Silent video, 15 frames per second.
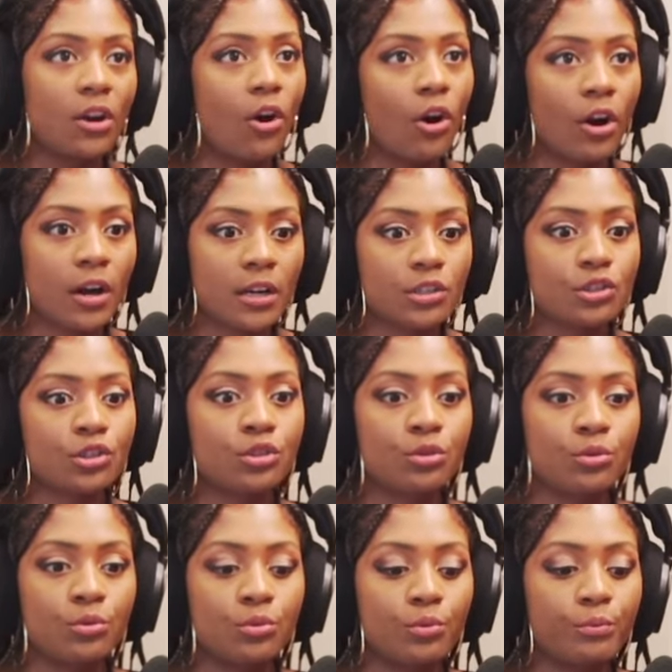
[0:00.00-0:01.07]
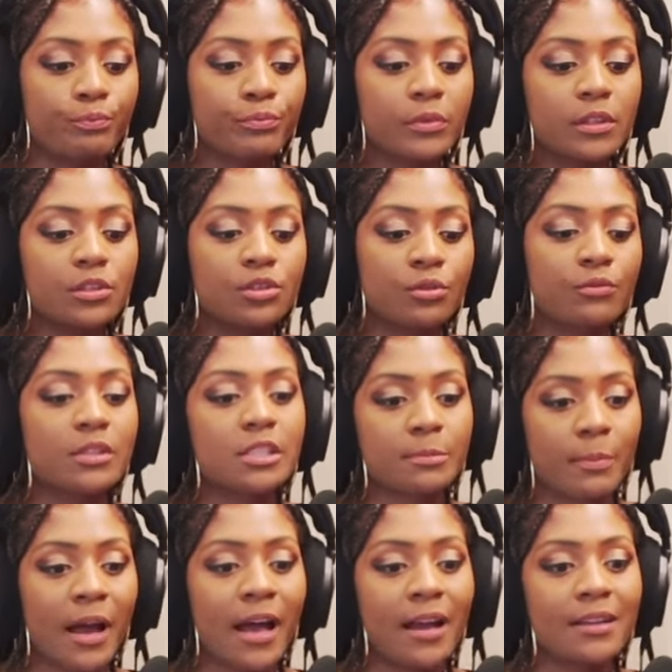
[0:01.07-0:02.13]
hard to to
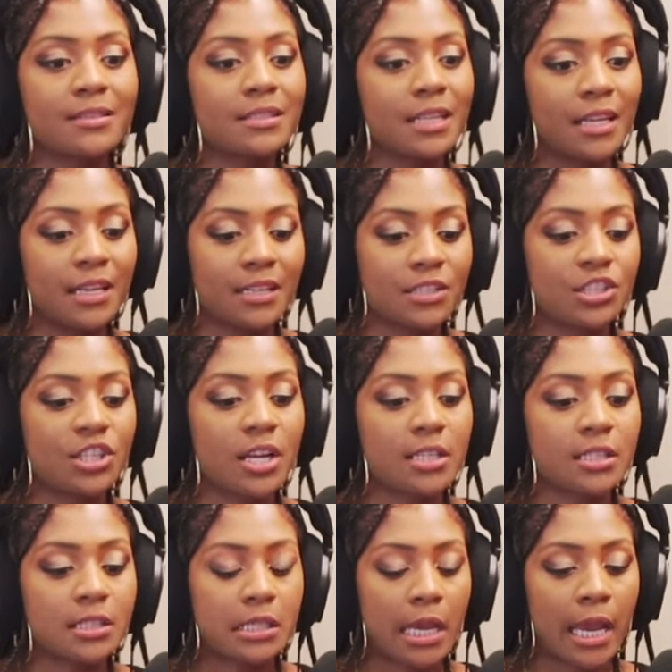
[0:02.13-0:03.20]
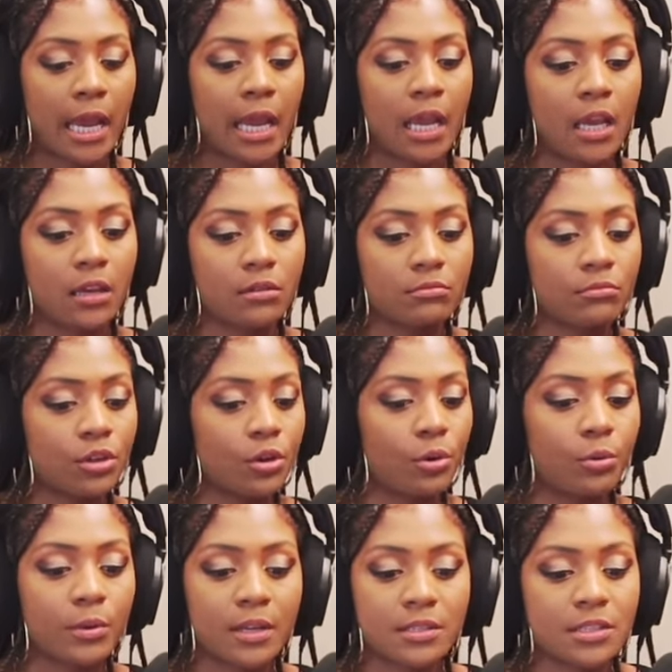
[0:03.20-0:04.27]
respond in just a you
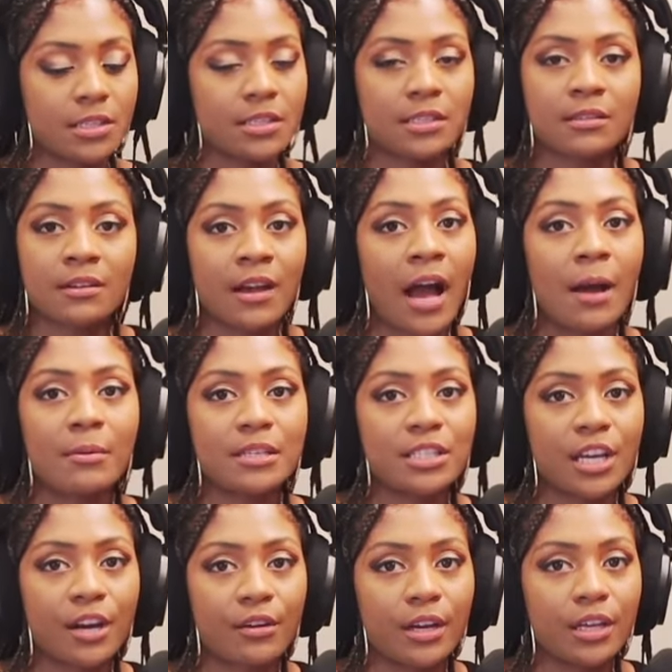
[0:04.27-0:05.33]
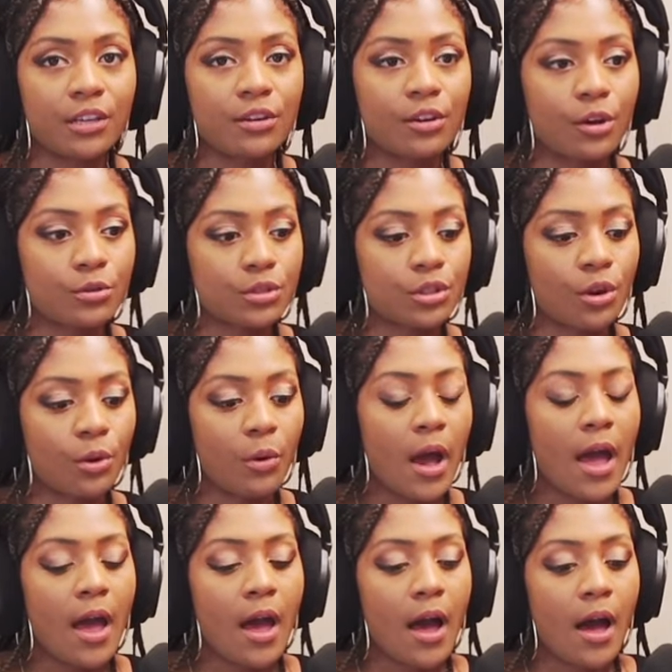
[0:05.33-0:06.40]
know in just commentary you know so
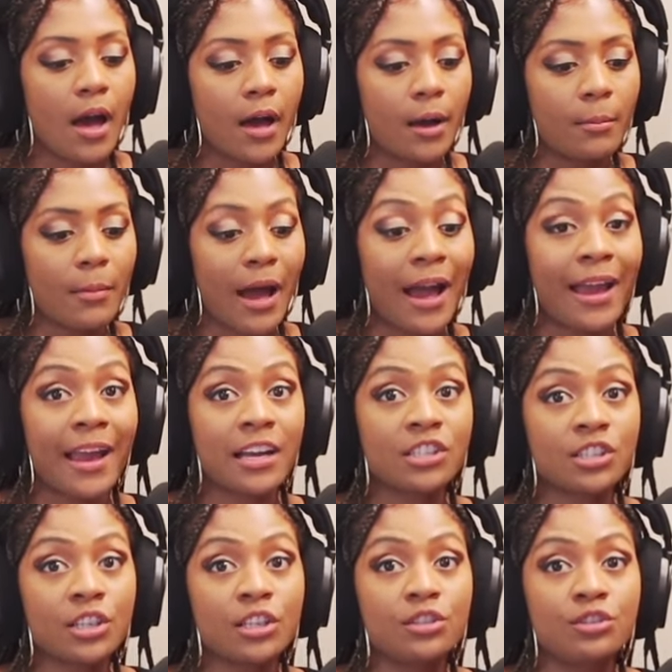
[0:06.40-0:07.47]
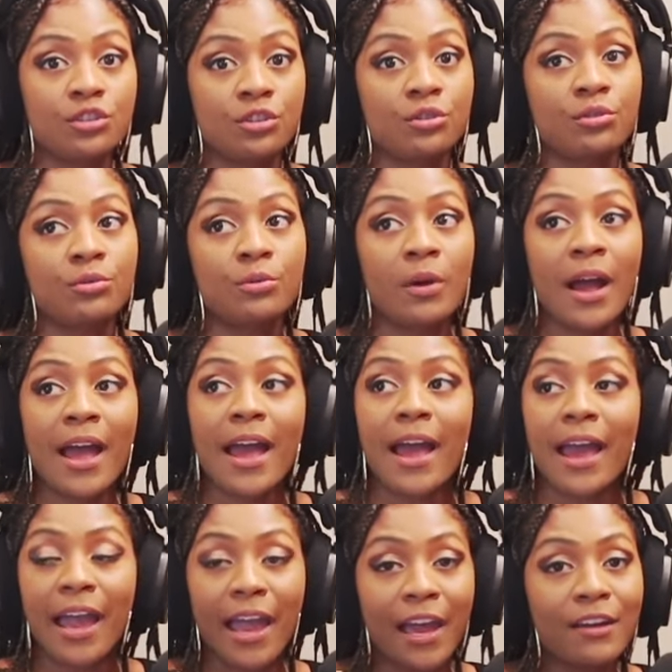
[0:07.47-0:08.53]
um, i actually do
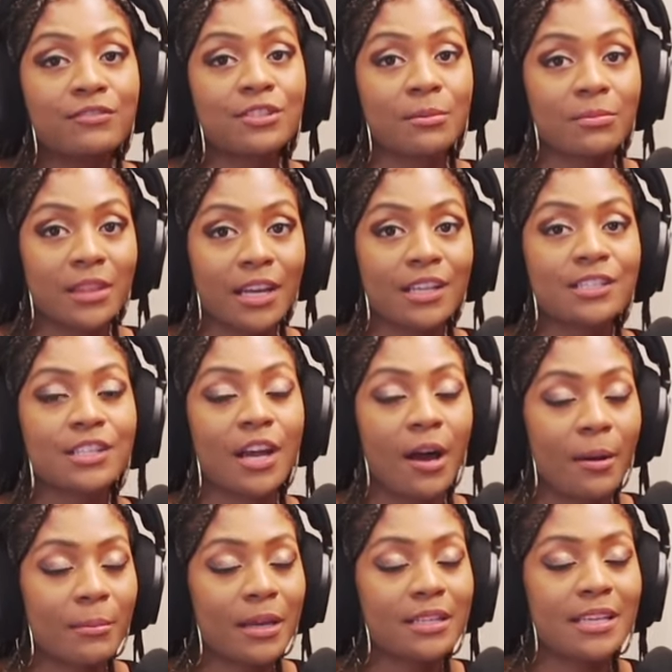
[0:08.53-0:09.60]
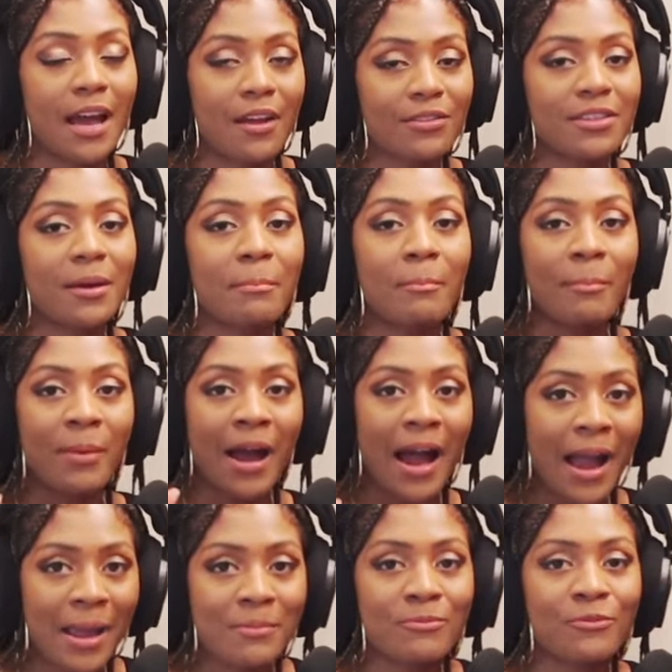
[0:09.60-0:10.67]
have some things coming down the
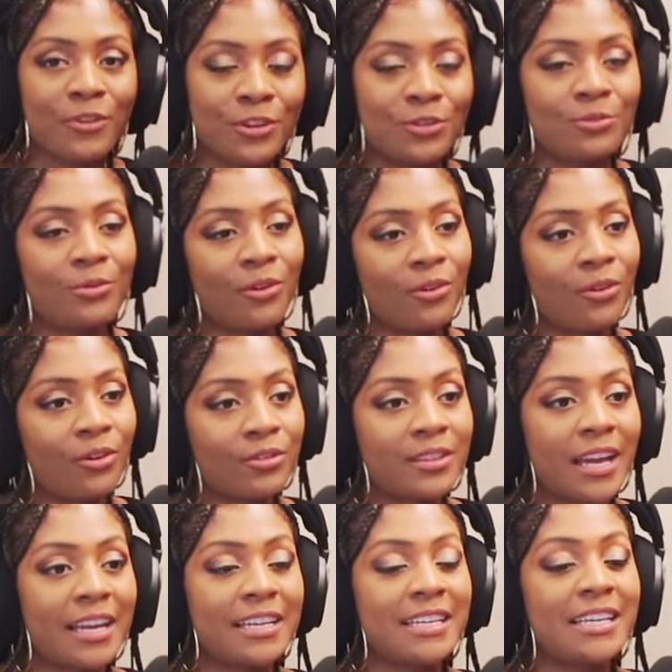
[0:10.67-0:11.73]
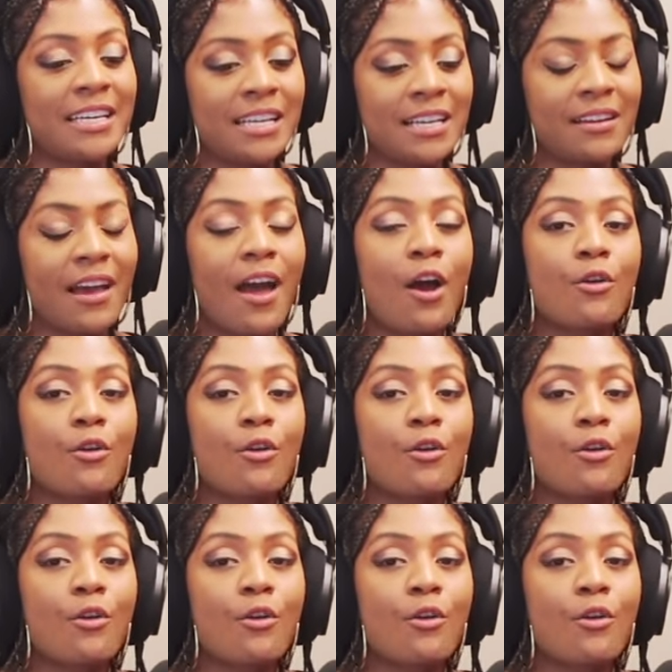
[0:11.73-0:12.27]
pipe for you all that need